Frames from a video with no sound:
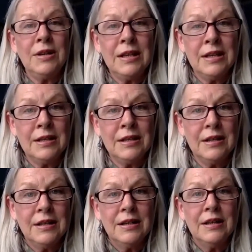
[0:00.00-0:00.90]
in
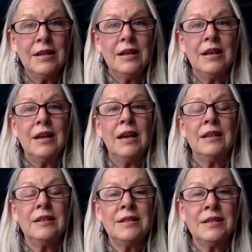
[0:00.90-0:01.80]

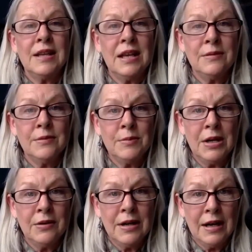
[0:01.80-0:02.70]
and the same
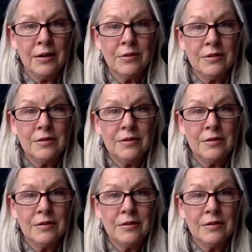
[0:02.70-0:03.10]
amount out